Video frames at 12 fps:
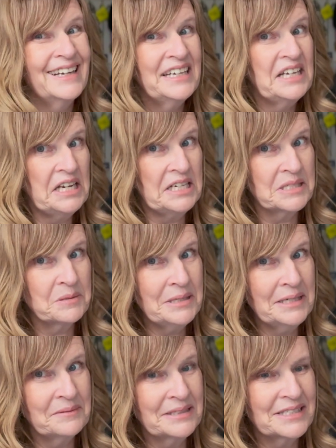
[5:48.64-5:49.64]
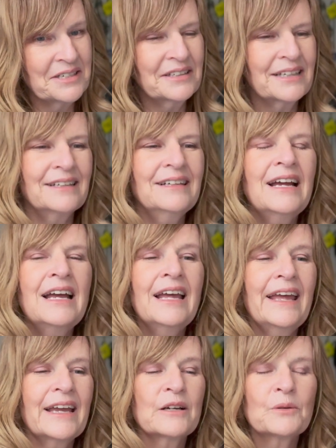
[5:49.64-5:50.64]
in Sweden when it's darker,
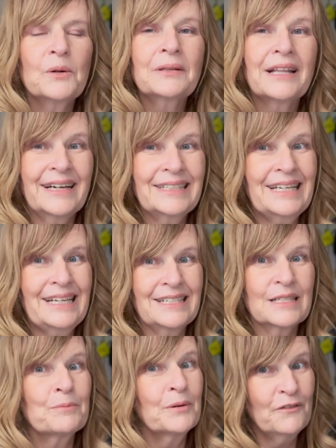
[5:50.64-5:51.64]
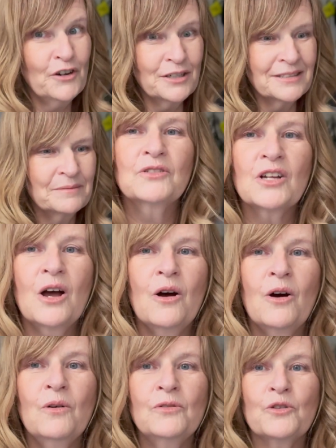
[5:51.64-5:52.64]
a grow light is preferred.
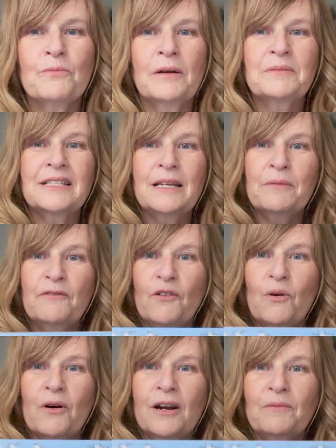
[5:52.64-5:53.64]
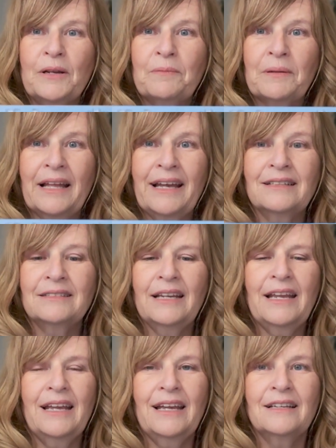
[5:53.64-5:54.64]
So you've probably seen before, we plant
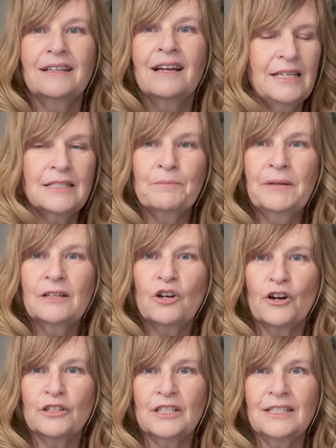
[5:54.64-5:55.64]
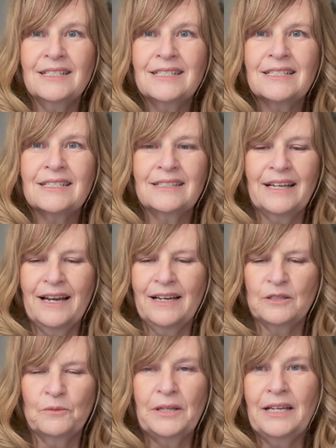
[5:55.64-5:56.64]
in these milk cartons
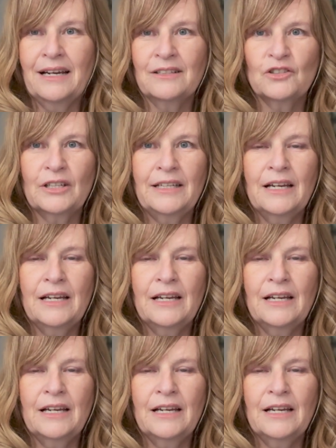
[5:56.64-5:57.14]
that we actually